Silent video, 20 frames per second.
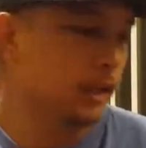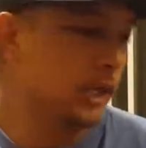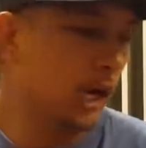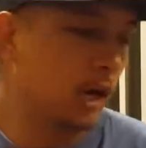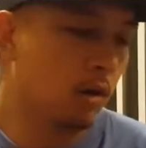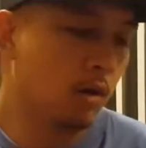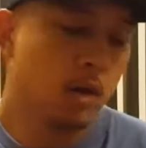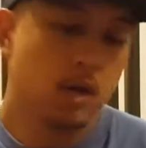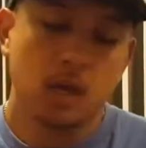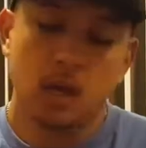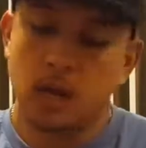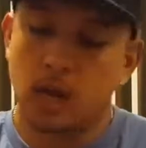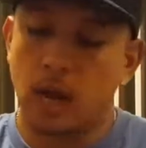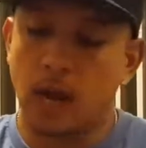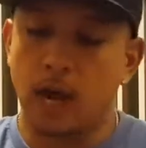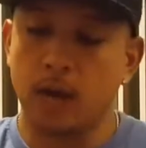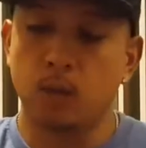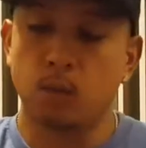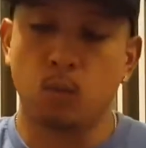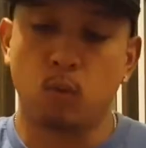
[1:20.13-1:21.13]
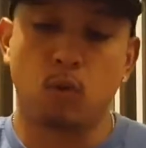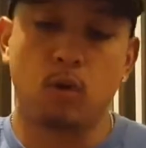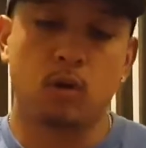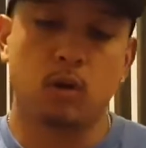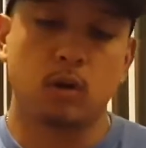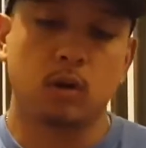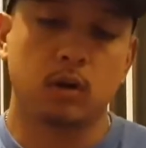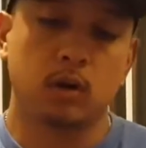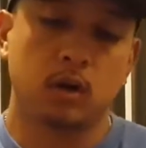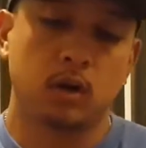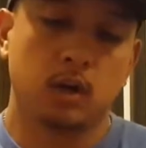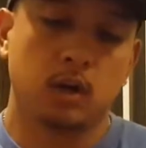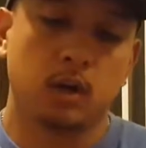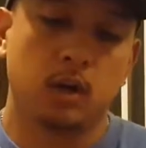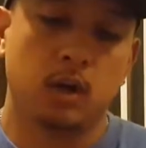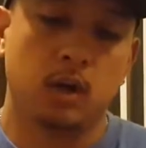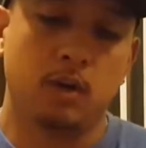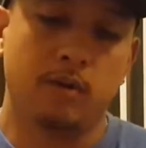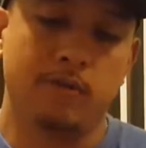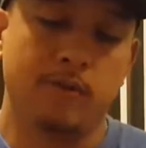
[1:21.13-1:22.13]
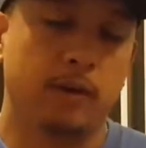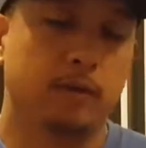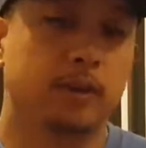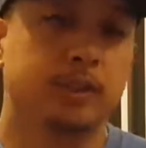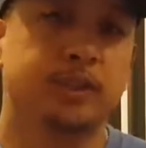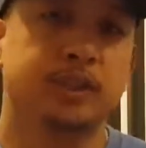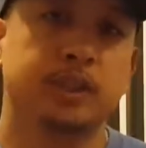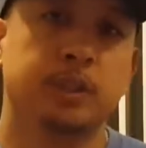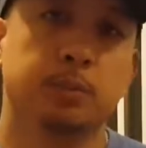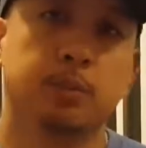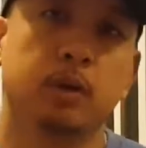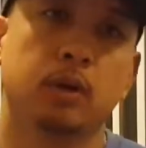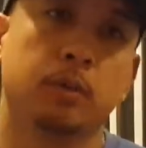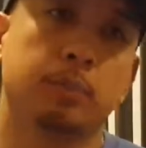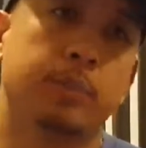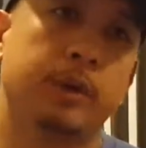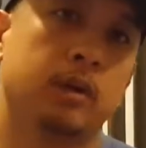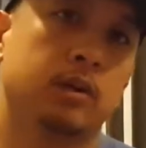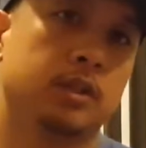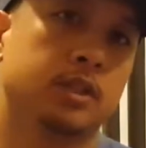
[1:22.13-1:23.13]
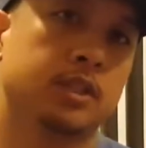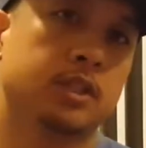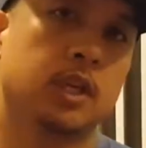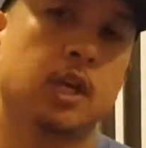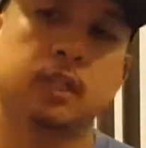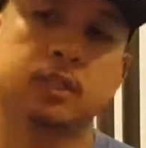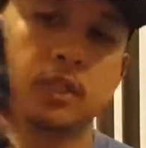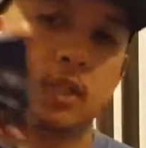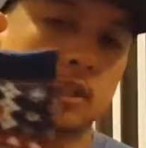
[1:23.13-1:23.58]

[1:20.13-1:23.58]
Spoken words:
Now, I wore a very similar pair of socks,